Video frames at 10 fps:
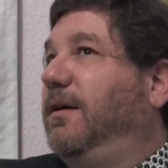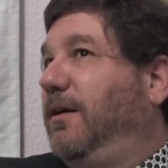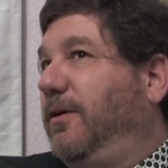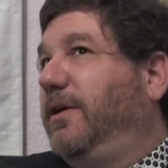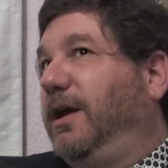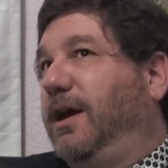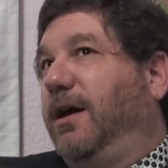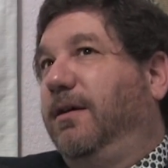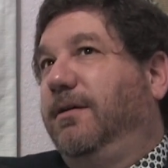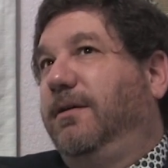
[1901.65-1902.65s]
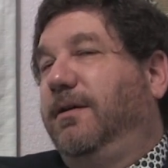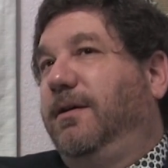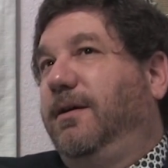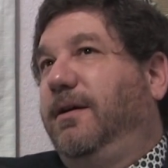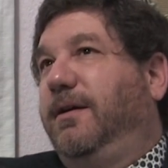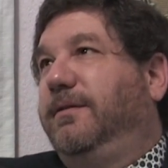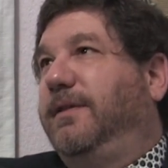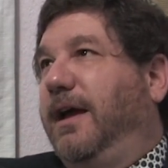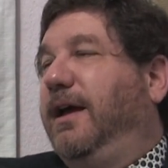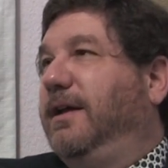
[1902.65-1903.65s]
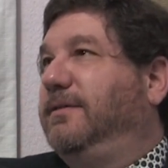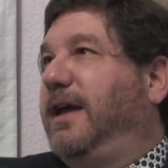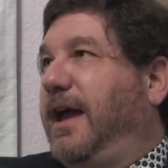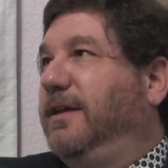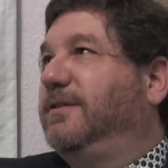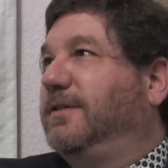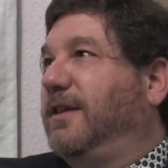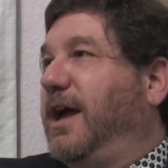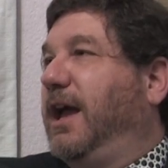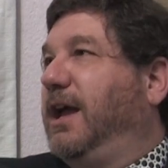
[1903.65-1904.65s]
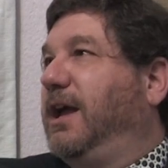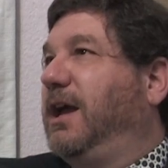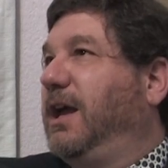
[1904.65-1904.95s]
oh yeah, that it tastes like,